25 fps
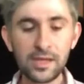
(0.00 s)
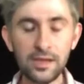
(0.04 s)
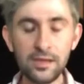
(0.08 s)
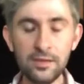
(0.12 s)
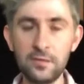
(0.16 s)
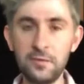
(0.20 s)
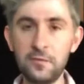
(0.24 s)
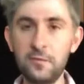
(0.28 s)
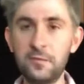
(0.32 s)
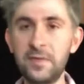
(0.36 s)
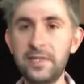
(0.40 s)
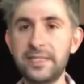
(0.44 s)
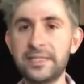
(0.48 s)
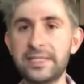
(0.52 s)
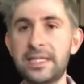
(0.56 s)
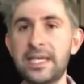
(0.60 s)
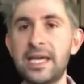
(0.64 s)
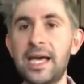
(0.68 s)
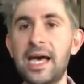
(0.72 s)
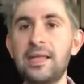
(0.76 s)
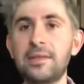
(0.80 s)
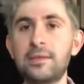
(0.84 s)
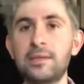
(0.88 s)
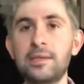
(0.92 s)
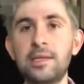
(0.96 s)
the
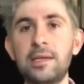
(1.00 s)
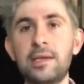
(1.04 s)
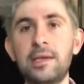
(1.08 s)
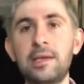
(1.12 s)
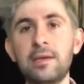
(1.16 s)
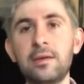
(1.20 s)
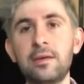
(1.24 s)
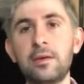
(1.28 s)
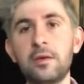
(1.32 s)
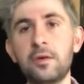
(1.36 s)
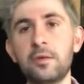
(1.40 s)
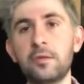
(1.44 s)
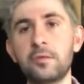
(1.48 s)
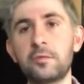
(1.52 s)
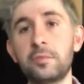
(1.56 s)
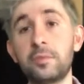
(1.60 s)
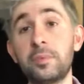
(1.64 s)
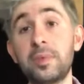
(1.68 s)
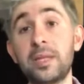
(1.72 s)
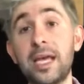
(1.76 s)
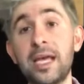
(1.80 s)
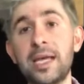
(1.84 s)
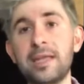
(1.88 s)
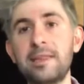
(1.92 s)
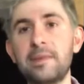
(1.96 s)
physicality of
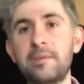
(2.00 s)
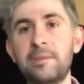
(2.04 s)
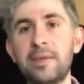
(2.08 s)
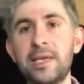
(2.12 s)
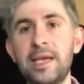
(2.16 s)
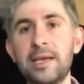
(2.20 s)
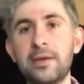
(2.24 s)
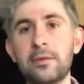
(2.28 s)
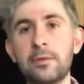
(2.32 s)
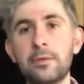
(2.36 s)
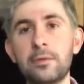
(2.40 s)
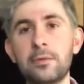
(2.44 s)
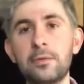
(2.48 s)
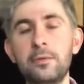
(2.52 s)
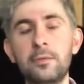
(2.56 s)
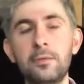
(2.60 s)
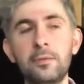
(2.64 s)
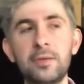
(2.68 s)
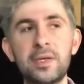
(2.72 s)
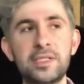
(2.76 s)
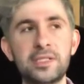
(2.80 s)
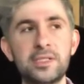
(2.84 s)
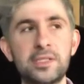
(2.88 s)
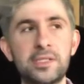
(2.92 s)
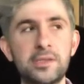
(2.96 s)
playing the piano,
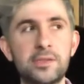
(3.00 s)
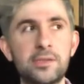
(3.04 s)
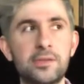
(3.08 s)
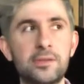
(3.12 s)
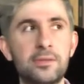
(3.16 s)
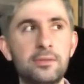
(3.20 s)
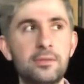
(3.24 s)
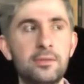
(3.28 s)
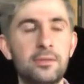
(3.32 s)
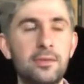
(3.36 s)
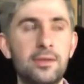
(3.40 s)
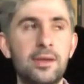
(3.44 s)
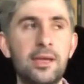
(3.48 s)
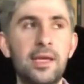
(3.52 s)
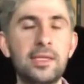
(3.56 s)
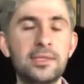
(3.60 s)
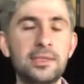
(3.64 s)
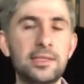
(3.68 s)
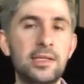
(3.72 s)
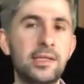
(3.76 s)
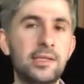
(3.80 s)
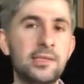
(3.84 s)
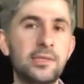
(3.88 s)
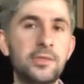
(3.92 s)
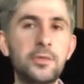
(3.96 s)
which is
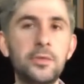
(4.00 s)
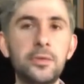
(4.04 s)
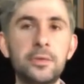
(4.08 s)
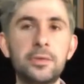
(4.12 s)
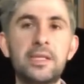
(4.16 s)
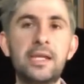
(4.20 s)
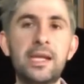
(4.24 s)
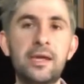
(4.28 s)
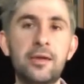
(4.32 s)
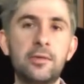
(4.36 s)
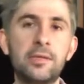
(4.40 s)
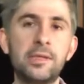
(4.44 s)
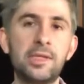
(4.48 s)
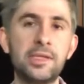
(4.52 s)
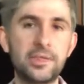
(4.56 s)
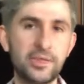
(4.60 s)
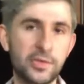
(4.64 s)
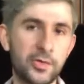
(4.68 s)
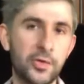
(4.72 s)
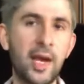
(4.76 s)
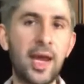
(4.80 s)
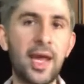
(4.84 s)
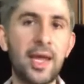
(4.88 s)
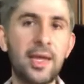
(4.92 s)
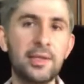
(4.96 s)
an extraordinarily
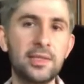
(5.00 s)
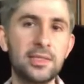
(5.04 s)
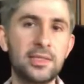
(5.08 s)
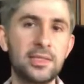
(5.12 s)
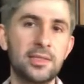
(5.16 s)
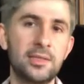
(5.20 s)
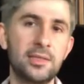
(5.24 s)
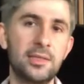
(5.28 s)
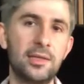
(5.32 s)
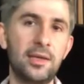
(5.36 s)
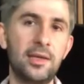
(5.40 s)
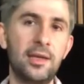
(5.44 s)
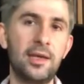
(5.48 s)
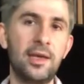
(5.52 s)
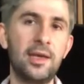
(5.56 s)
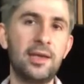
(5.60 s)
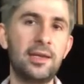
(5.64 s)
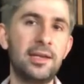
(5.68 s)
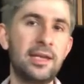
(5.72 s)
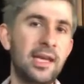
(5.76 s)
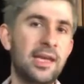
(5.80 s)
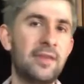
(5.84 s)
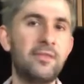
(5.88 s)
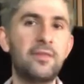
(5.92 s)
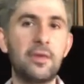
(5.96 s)
strange
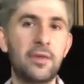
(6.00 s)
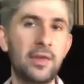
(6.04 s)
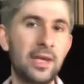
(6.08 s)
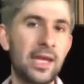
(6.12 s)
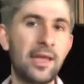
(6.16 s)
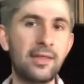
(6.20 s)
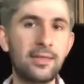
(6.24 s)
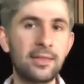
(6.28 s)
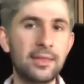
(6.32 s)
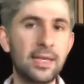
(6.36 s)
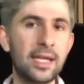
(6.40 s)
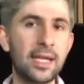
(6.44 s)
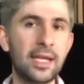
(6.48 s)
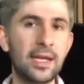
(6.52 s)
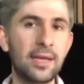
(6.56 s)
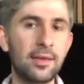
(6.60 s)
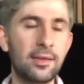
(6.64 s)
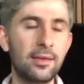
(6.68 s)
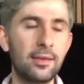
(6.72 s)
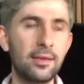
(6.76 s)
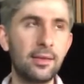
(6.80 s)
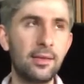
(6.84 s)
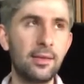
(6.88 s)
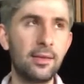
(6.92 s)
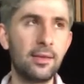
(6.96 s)
and yet very
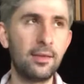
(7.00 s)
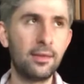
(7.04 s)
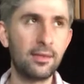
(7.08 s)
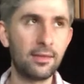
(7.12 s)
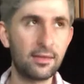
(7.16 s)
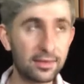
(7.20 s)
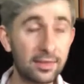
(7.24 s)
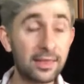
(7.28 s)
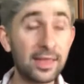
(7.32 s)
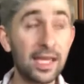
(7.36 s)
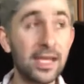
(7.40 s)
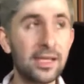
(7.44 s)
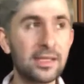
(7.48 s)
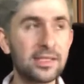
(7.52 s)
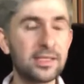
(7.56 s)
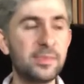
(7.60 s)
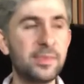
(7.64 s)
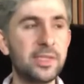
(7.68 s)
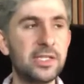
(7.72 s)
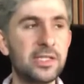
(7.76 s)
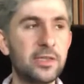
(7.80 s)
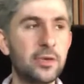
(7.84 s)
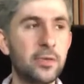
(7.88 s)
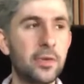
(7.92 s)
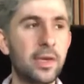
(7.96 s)
athletic thing to
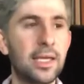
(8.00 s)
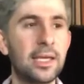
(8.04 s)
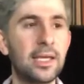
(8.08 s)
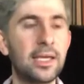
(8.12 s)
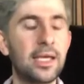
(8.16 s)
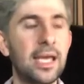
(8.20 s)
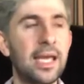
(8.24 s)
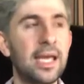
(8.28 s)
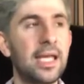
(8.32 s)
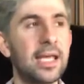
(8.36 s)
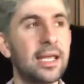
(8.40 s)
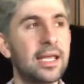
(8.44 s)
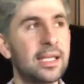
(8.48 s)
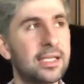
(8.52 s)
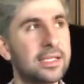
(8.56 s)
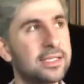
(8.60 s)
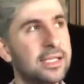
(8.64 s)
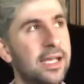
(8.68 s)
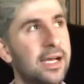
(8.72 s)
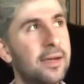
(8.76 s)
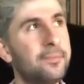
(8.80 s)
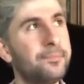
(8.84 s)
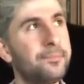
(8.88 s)
be doing. It's